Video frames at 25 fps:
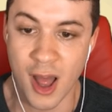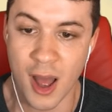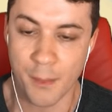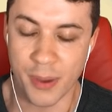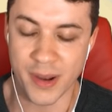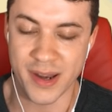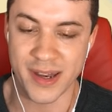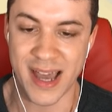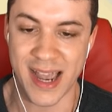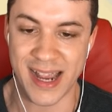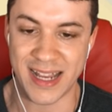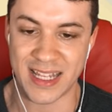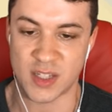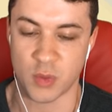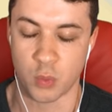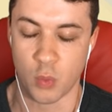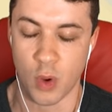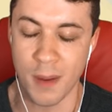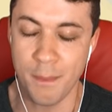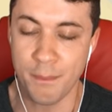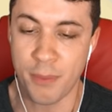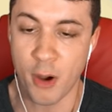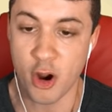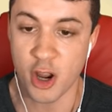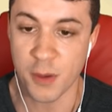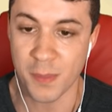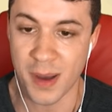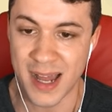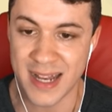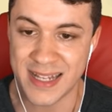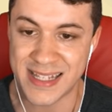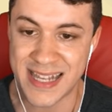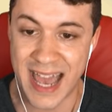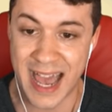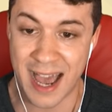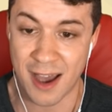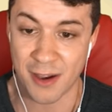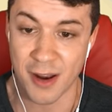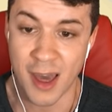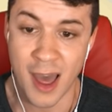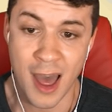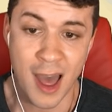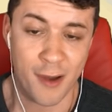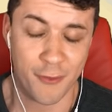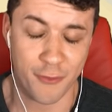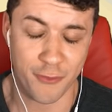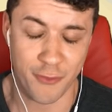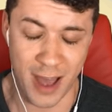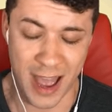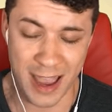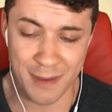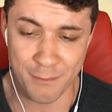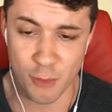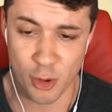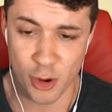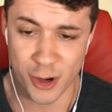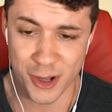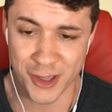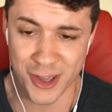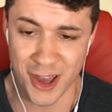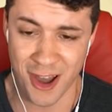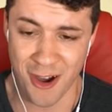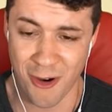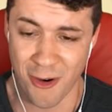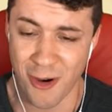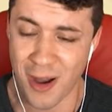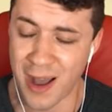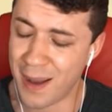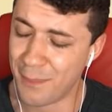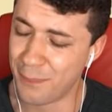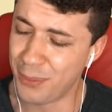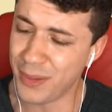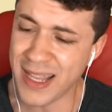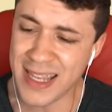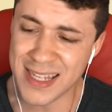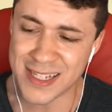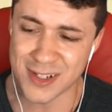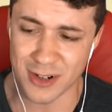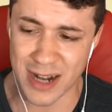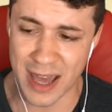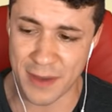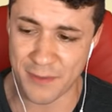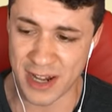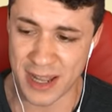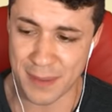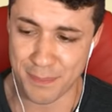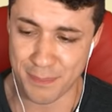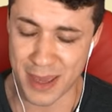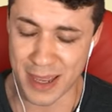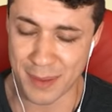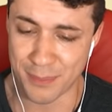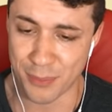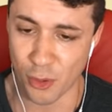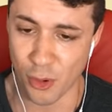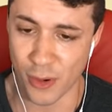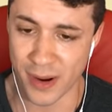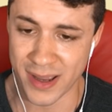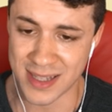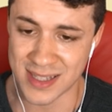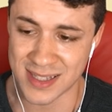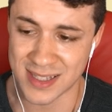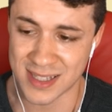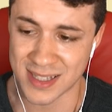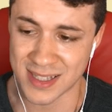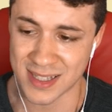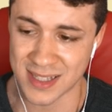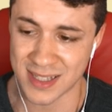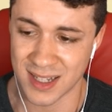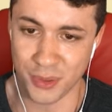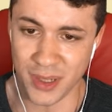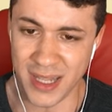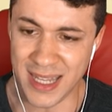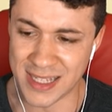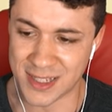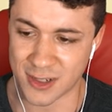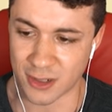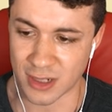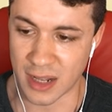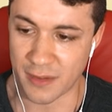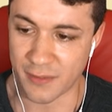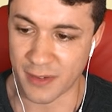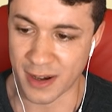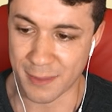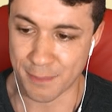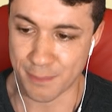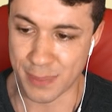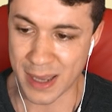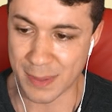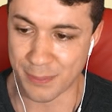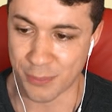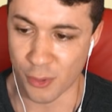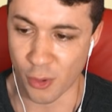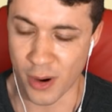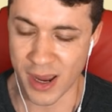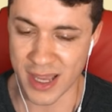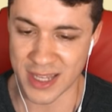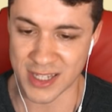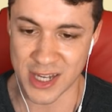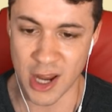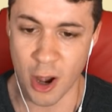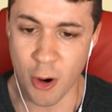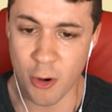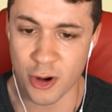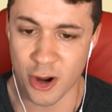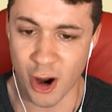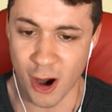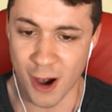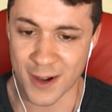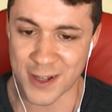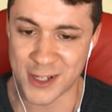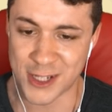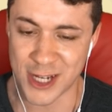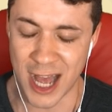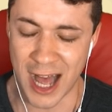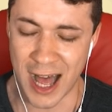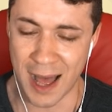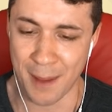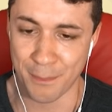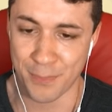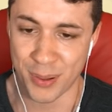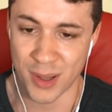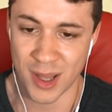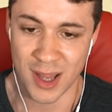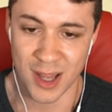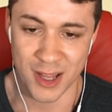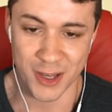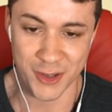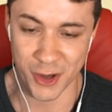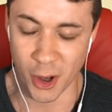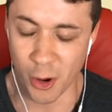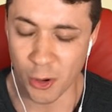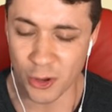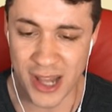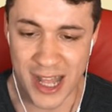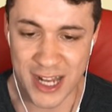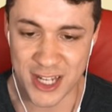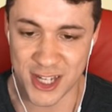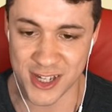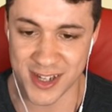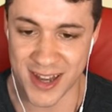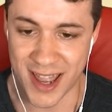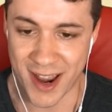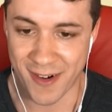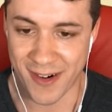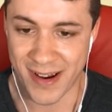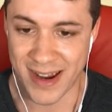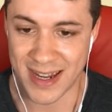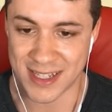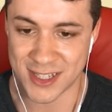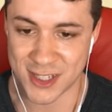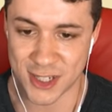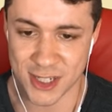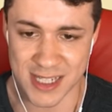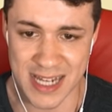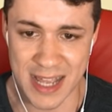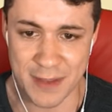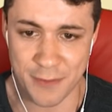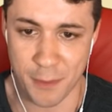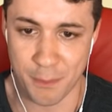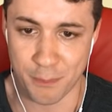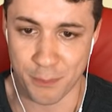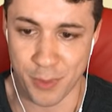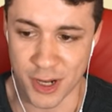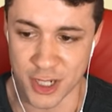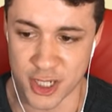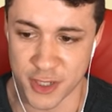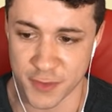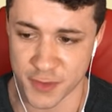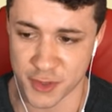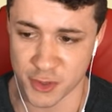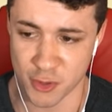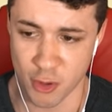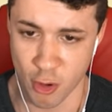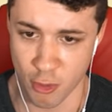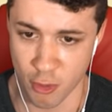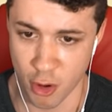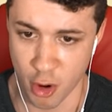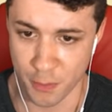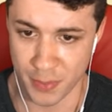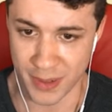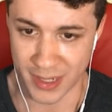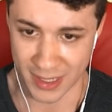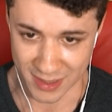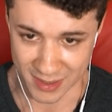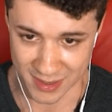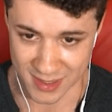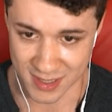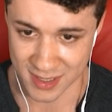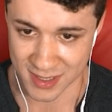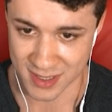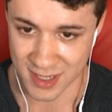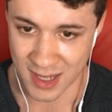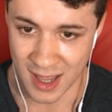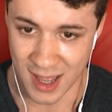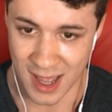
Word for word: But nice, one Pokemon down, five more to go. Please don't have any big boys. Please don't have any big boys. No Garchomp, no Legendaries, just have a bunch of Skorupis.